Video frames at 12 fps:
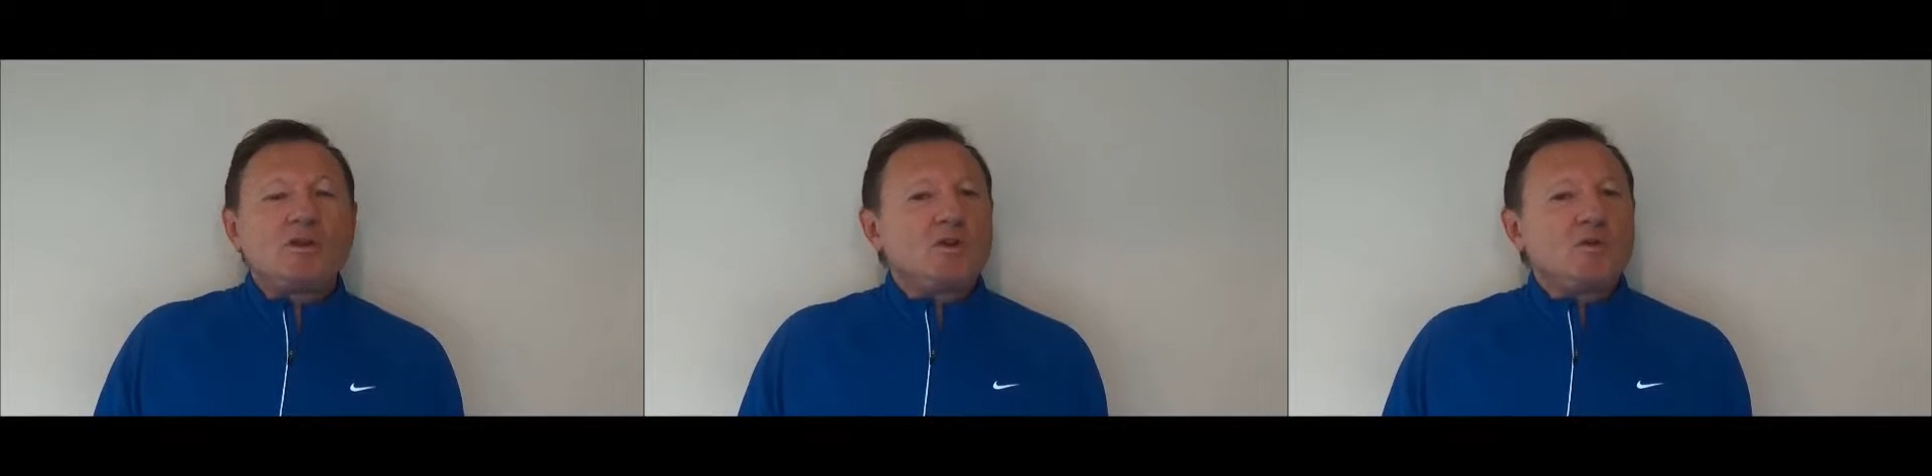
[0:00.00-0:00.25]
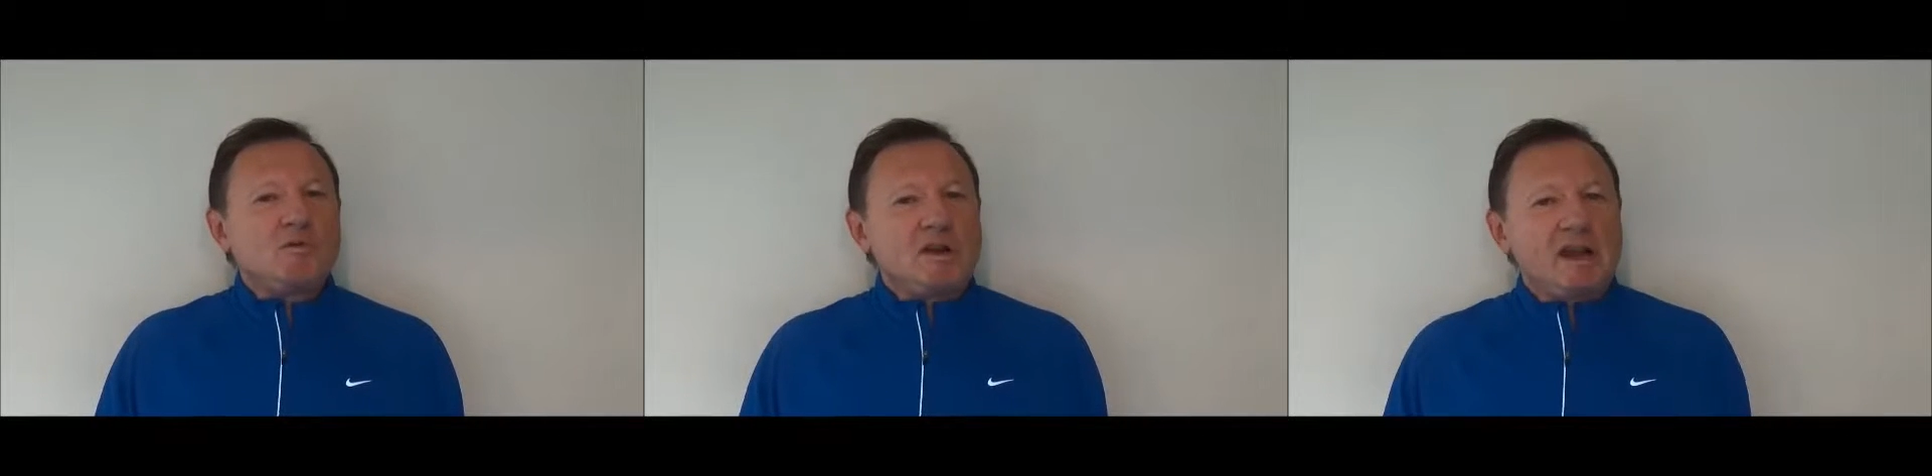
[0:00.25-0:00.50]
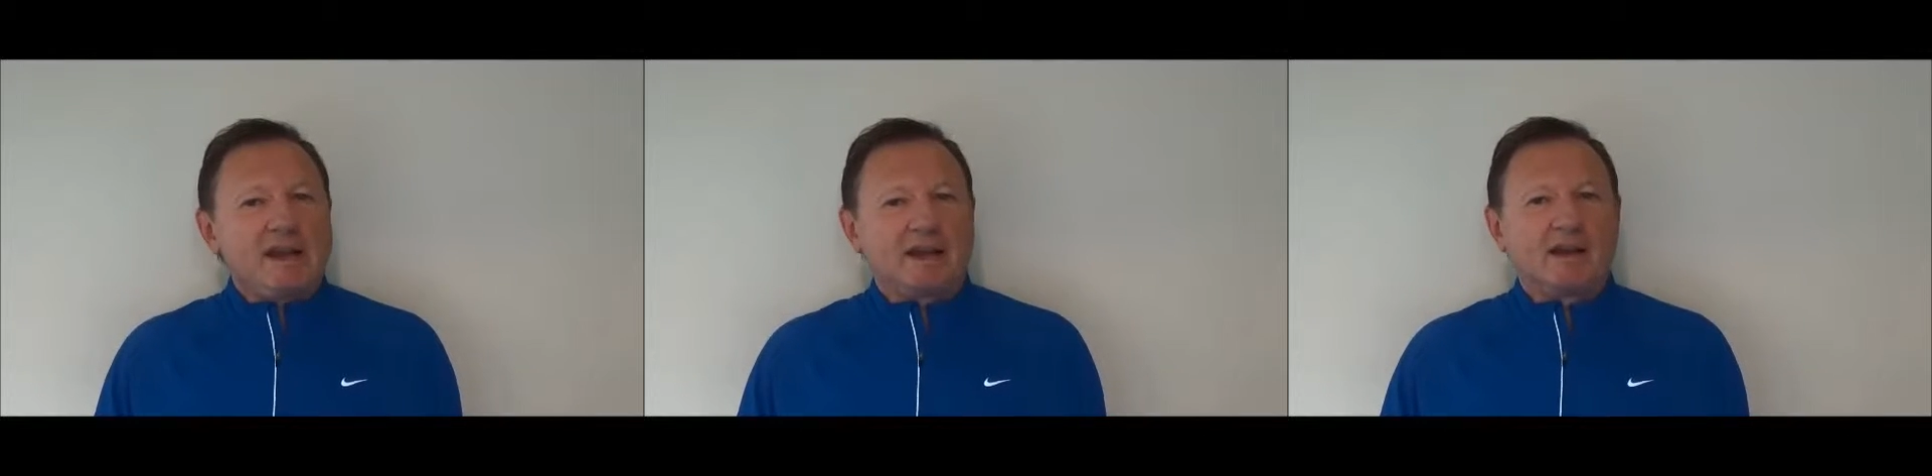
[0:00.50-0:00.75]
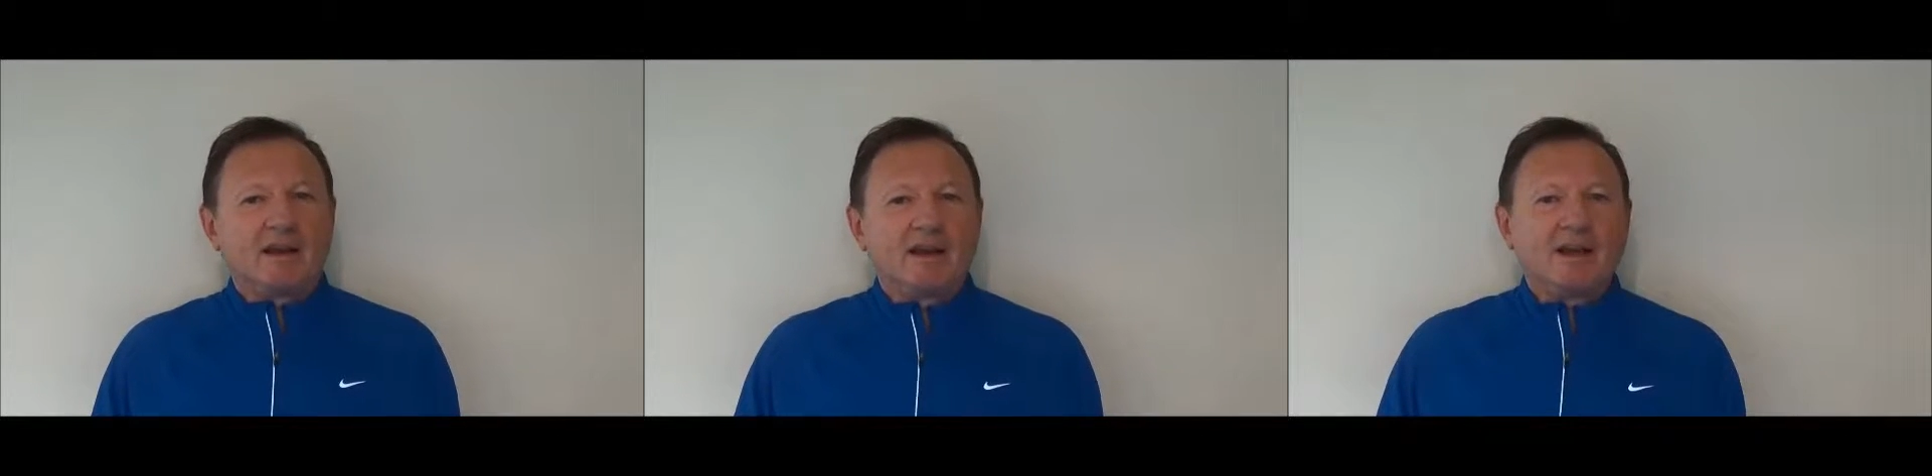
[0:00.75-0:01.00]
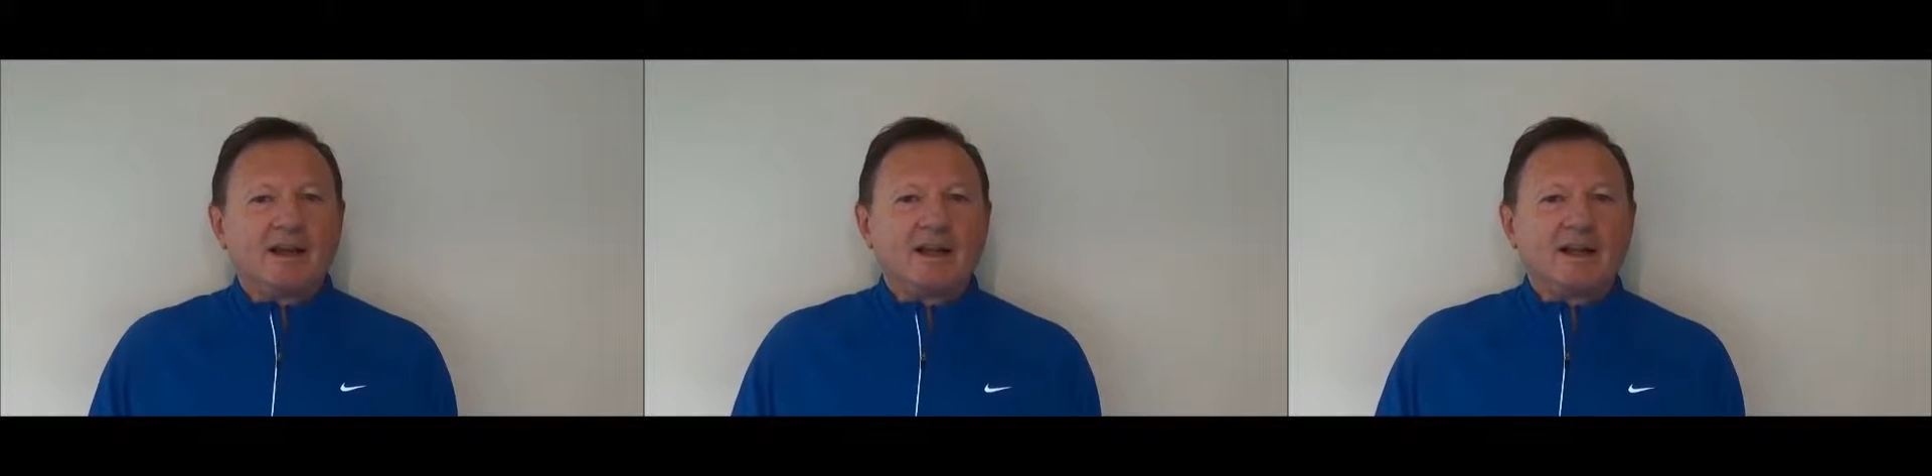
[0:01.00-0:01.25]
unique